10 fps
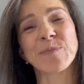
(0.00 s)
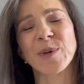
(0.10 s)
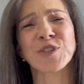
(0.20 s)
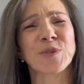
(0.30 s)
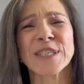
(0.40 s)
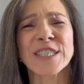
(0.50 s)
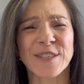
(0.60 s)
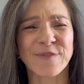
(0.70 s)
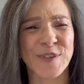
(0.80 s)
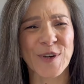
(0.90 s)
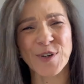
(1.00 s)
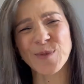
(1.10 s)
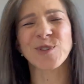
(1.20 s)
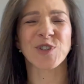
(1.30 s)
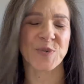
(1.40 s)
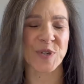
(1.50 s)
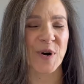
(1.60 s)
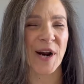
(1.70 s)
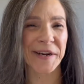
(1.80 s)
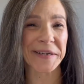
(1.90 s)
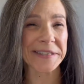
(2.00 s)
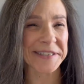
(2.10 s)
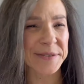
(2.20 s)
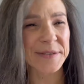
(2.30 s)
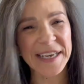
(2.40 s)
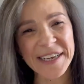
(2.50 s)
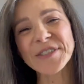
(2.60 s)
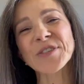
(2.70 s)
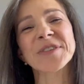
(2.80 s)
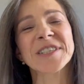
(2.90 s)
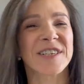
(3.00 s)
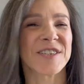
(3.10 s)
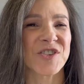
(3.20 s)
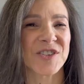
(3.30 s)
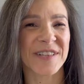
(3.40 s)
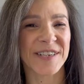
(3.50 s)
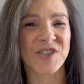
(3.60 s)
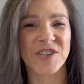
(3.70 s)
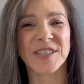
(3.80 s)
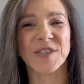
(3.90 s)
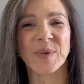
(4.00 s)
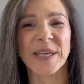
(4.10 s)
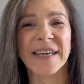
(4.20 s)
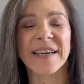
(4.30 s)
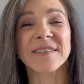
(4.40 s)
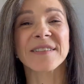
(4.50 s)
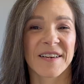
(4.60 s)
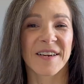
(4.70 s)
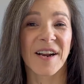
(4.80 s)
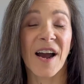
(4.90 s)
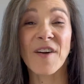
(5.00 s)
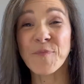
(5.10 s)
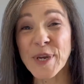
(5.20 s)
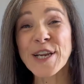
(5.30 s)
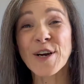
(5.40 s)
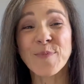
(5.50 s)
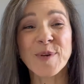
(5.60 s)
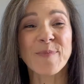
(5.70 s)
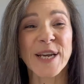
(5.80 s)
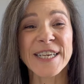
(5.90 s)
by doing stuff at home which require a little extra attention than just a weekend. I've been helping my